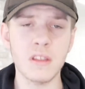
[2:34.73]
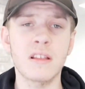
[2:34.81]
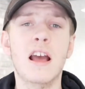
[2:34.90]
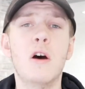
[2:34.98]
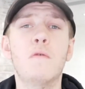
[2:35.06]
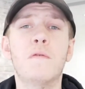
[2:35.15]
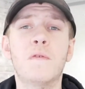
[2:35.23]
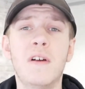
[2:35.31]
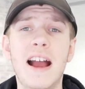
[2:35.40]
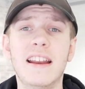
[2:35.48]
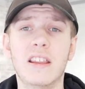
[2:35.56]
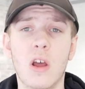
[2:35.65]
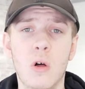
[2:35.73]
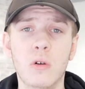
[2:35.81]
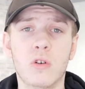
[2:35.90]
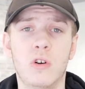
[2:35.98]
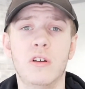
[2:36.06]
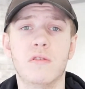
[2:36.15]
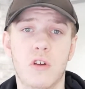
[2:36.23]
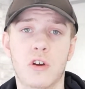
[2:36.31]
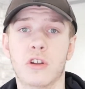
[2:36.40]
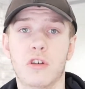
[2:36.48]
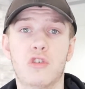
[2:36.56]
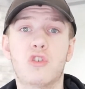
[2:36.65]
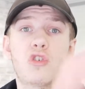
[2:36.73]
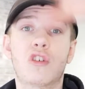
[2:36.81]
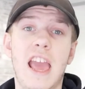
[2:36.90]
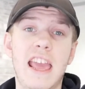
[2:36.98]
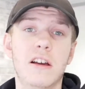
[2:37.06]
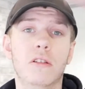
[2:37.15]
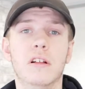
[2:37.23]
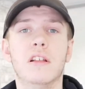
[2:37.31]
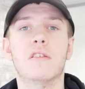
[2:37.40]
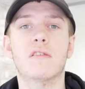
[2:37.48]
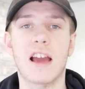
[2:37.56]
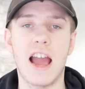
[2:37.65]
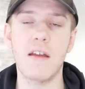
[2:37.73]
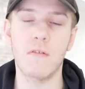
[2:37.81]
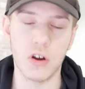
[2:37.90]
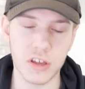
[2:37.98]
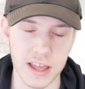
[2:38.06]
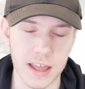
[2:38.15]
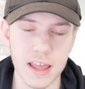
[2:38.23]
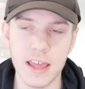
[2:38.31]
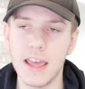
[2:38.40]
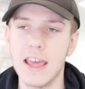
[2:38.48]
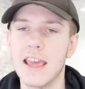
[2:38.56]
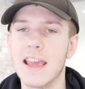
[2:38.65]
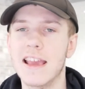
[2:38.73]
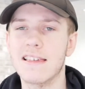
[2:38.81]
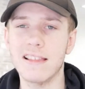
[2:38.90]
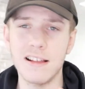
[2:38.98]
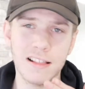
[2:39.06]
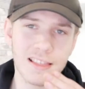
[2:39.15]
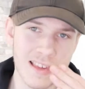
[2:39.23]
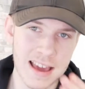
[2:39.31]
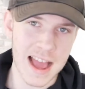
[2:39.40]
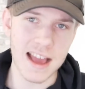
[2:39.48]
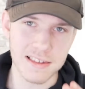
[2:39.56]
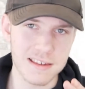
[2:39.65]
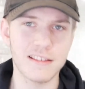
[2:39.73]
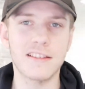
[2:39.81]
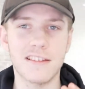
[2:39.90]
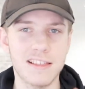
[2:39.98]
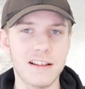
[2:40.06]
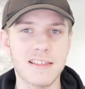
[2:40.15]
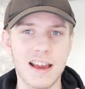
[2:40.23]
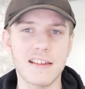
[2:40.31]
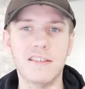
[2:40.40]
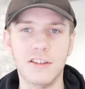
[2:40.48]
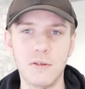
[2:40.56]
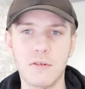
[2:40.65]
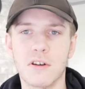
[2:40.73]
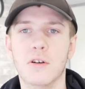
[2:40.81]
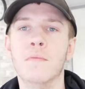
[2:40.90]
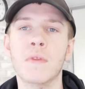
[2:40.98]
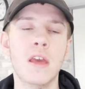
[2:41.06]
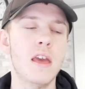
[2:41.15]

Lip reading: Now, finding altcoins that are going to scale and skyrocket is a little task. There's a little task to do so.